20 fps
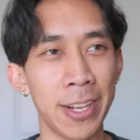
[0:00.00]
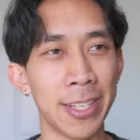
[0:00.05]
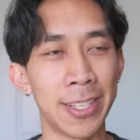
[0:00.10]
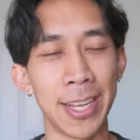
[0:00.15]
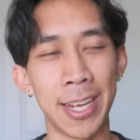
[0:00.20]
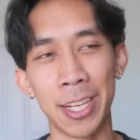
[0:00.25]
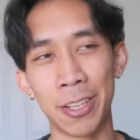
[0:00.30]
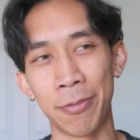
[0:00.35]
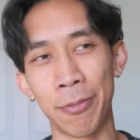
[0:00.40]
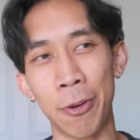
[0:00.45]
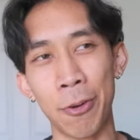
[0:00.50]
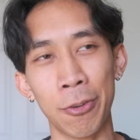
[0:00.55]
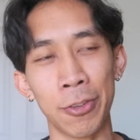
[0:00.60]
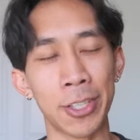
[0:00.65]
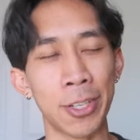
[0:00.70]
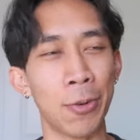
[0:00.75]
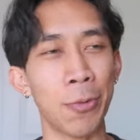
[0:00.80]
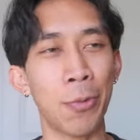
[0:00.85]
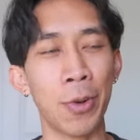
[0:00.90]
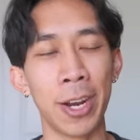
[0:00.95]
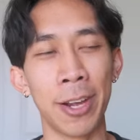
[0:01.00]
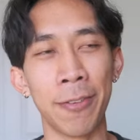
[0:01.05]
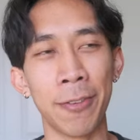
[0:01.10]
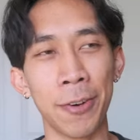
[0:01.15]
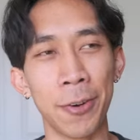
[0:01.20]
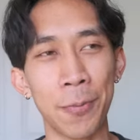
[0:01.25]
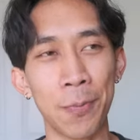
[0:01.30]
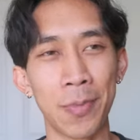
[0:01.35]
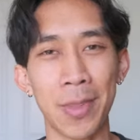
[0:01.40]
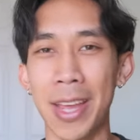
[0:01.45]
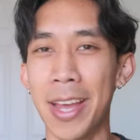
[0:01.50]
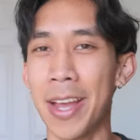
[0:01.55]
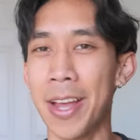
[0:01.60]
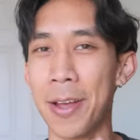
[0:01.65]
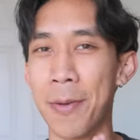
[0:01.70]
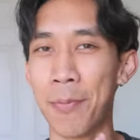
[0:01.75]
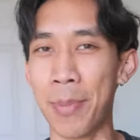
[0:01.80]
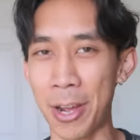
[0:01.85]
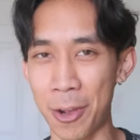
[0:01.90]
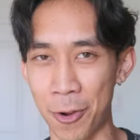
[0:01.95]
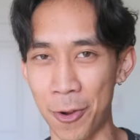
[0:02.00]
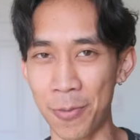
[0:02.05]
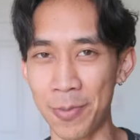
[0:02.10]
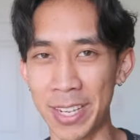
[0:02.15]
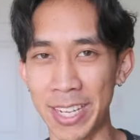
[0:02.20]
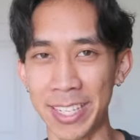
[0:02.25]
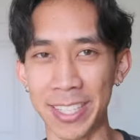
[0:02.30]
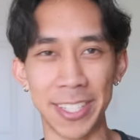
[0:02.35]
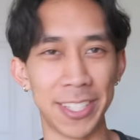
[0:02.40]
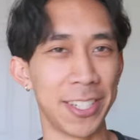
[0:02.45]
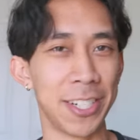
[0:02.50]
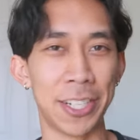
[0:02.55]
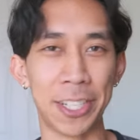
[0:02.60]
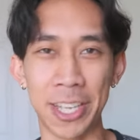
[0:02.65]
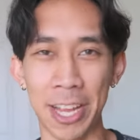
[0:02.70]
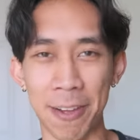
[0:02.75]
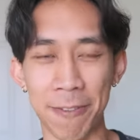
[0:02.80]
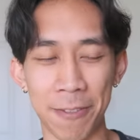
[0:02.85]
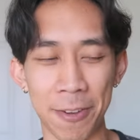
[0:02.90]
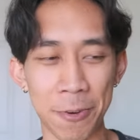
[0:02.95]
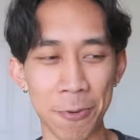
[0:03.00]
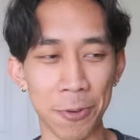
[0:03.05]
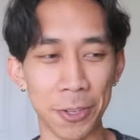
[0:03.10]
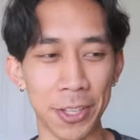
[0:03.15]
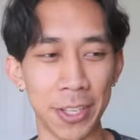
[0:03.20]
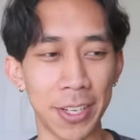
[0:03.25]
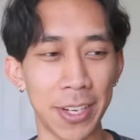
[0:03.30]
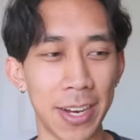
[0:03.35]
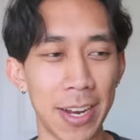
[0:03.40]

and takes photos and whatever, by all means, just have fun with it.